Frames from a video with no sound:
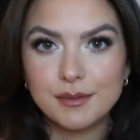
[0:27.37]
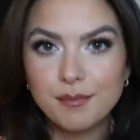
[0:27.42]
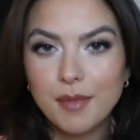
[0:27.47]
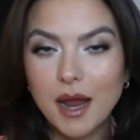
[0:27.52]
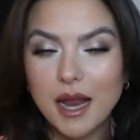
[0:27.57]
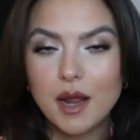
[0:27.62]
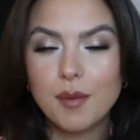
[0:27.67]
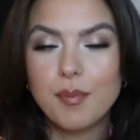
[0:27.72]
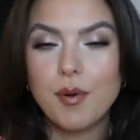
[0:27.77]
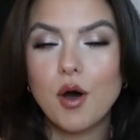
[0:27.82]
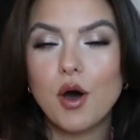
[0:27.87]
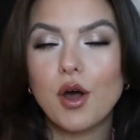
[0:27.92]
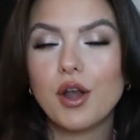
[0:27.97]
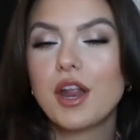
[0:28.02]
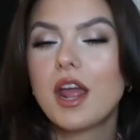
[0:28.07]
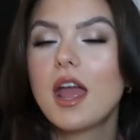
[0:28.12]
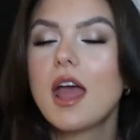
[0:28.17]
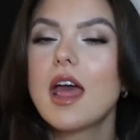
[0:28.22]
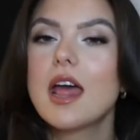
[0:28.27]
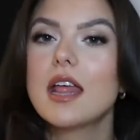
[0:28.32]
makeup on.
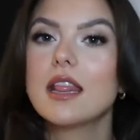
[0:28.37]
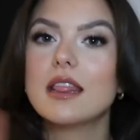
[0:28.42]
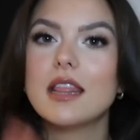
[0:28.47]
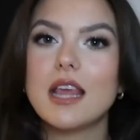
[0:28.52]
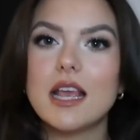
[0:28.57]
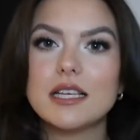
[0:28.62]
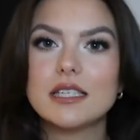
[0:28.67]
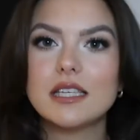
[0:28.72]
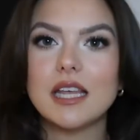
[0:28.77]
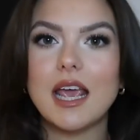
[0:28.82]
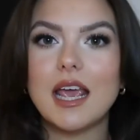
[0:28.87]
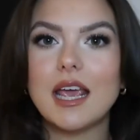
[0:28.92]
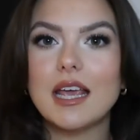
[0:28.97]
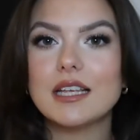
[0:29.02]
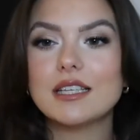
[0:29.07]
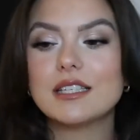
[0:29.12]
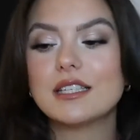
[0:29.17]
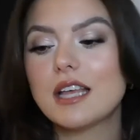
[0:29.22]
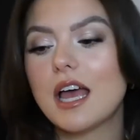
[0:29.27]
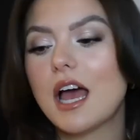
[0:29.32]
This
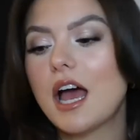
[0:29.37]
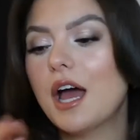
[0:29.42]
is,